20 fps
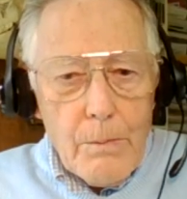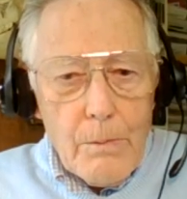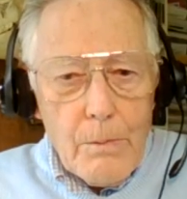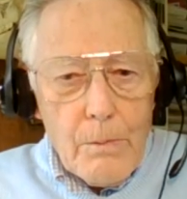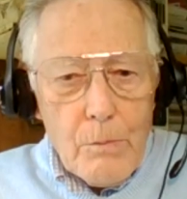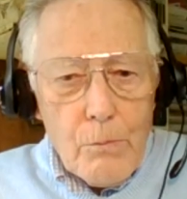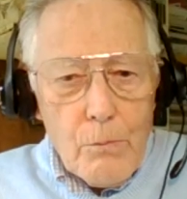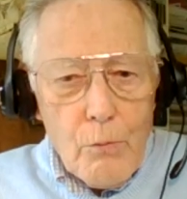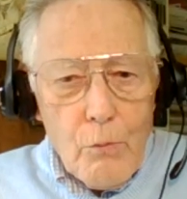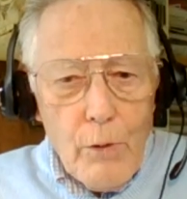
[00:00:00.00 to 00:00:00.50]

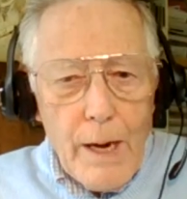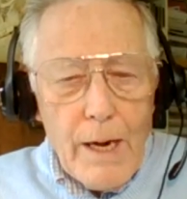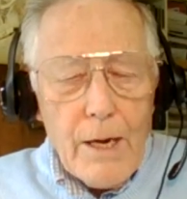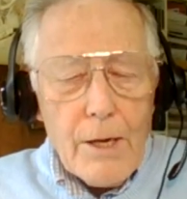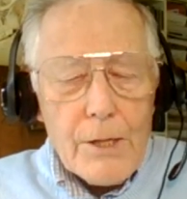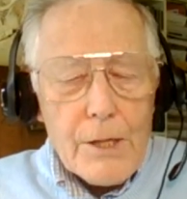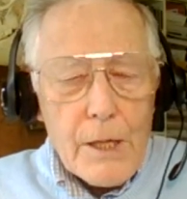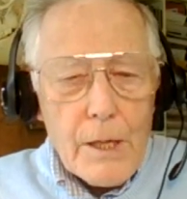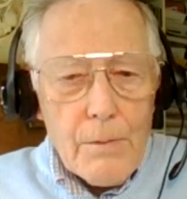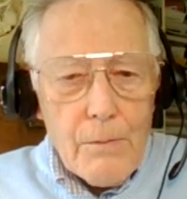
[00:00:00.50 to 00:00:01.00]

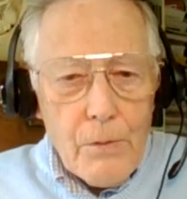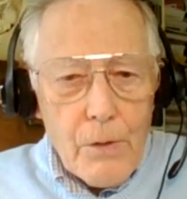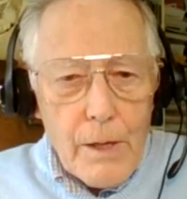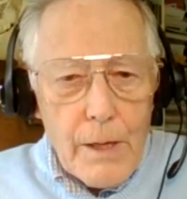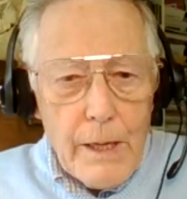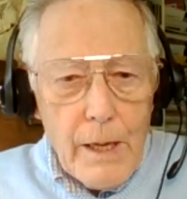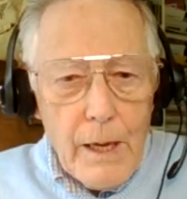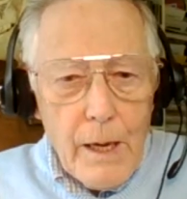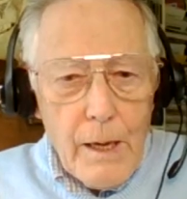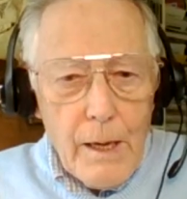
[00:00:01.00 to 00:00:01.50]

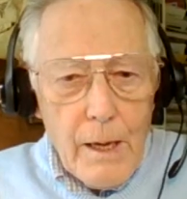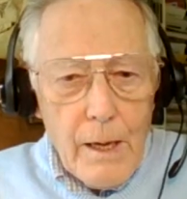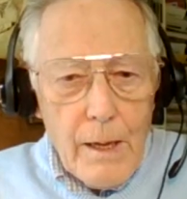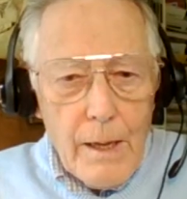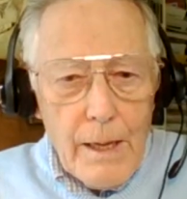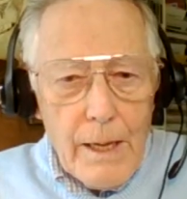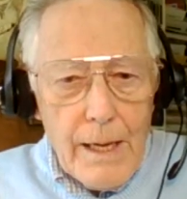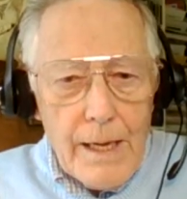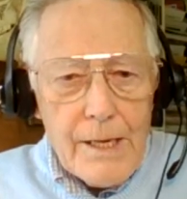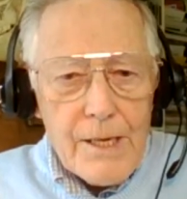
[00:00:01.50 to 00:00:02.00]
relatively
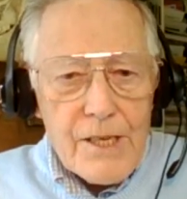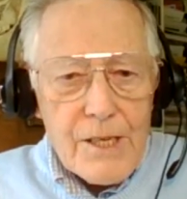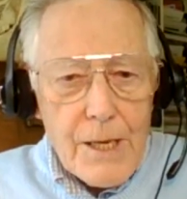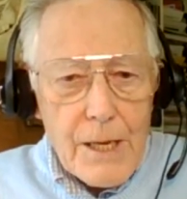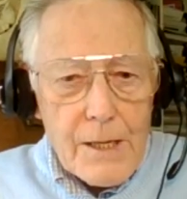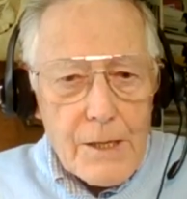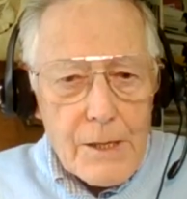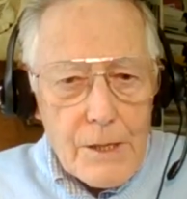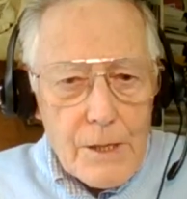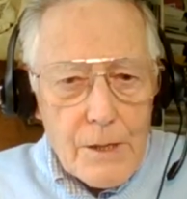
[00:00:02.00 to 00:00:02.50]

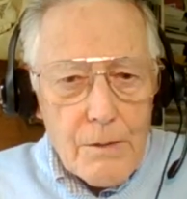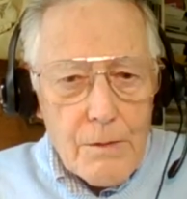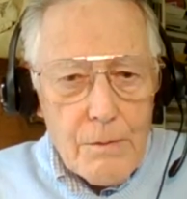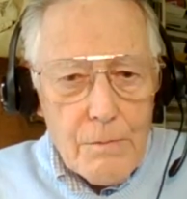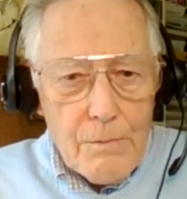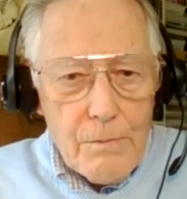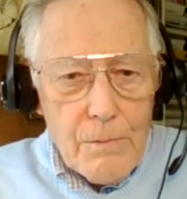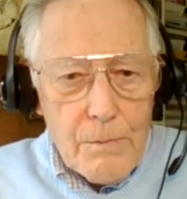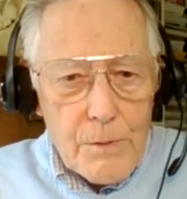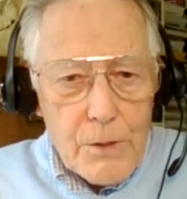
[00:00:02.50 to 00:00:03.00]

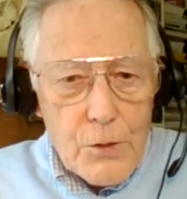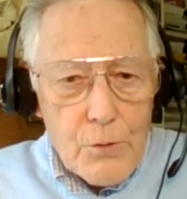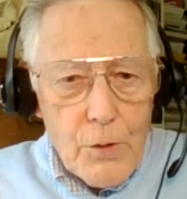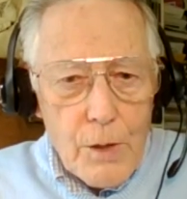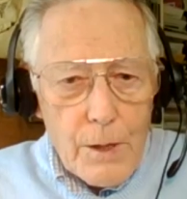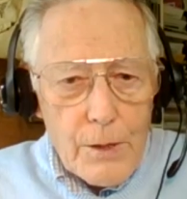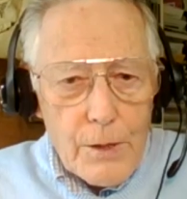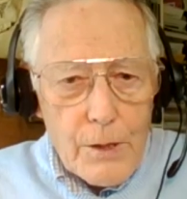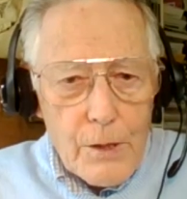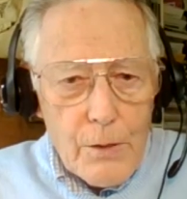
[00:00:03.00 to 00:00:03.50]
insensitive
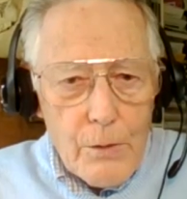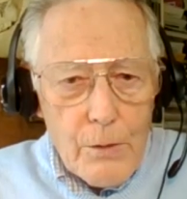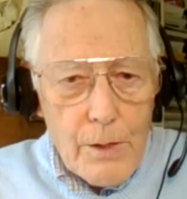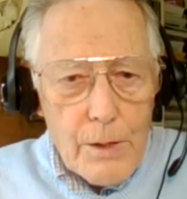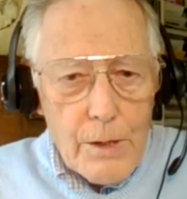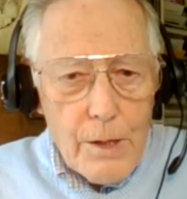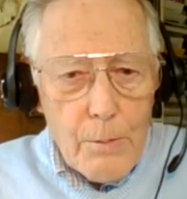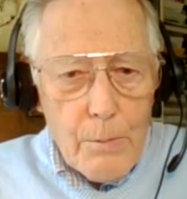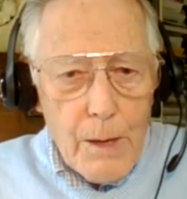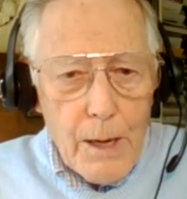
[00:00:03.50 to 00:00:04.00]
structure in
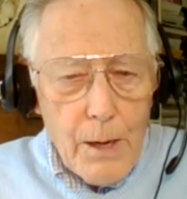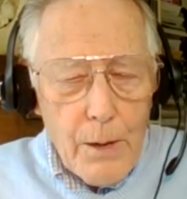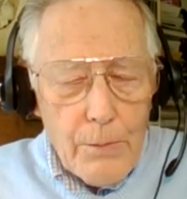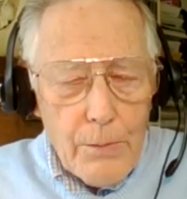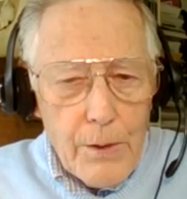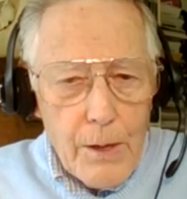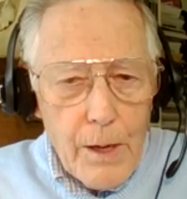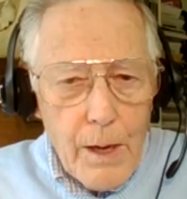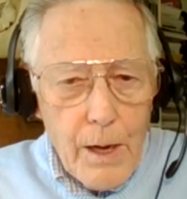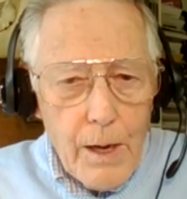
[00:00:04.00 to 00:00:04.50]
the mouth
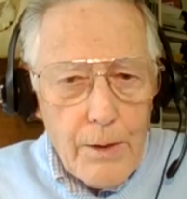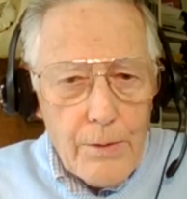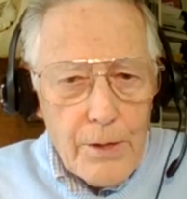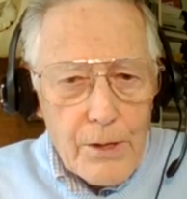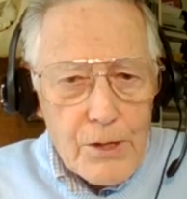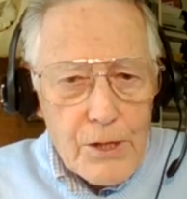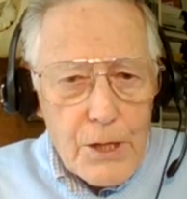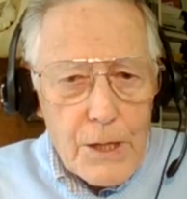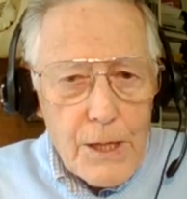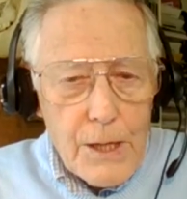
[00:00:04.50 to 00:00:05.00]
are the
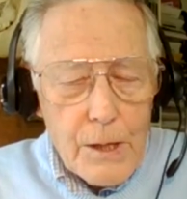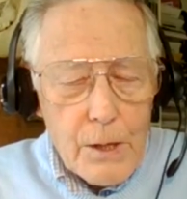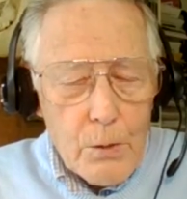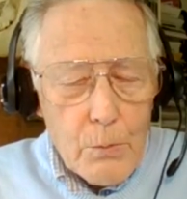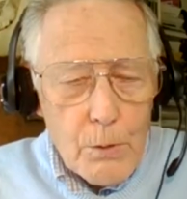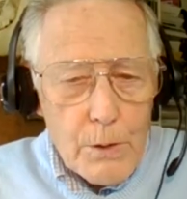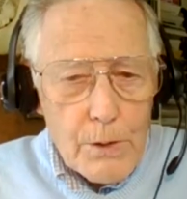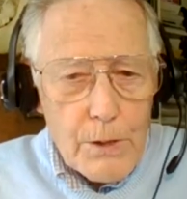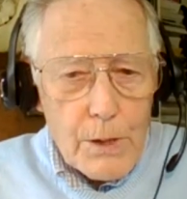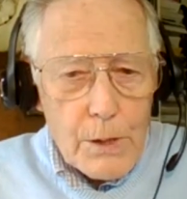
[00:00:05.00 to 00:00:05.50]
teeth,
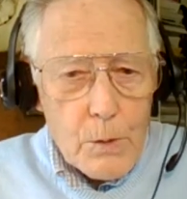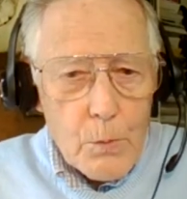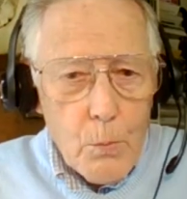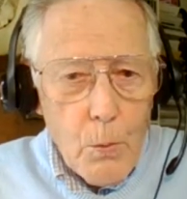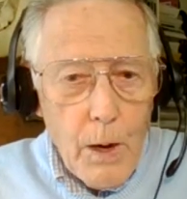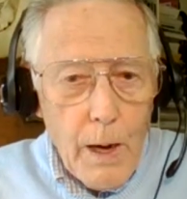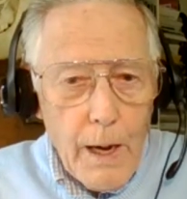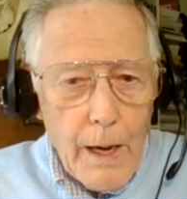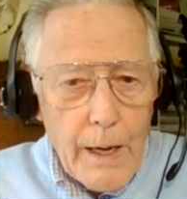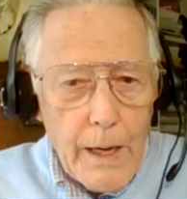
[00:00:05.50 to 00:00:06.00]
which is
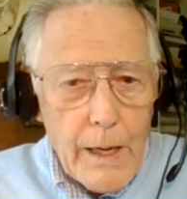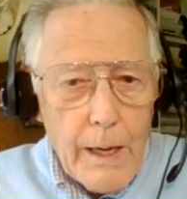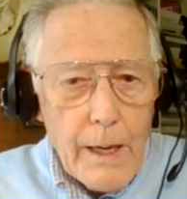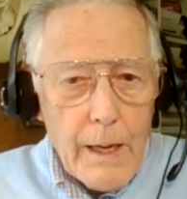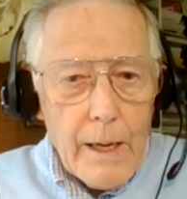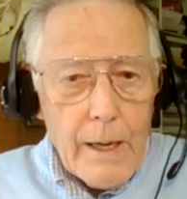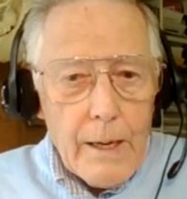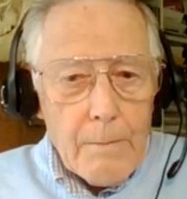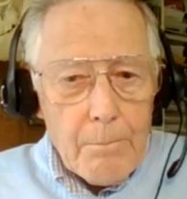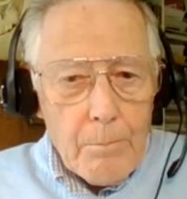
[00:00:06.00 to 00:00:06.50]
why
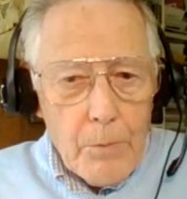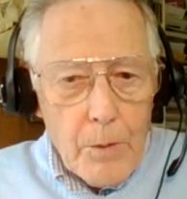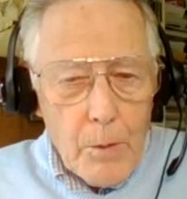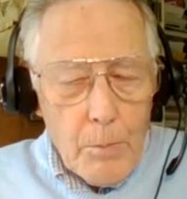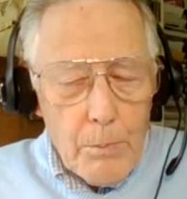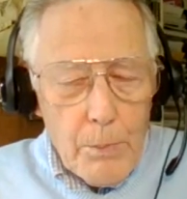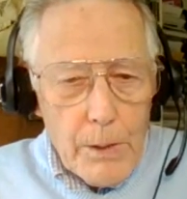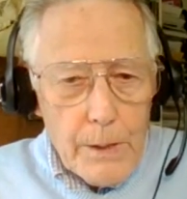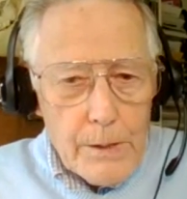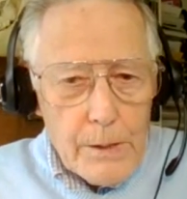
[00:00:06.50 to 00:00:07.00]
the
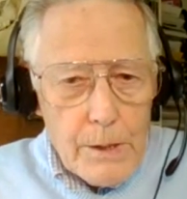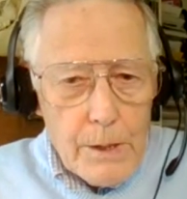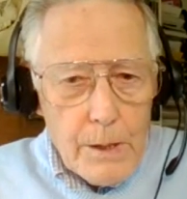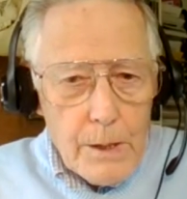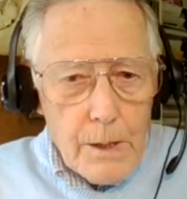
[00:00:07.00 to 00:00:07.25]
bit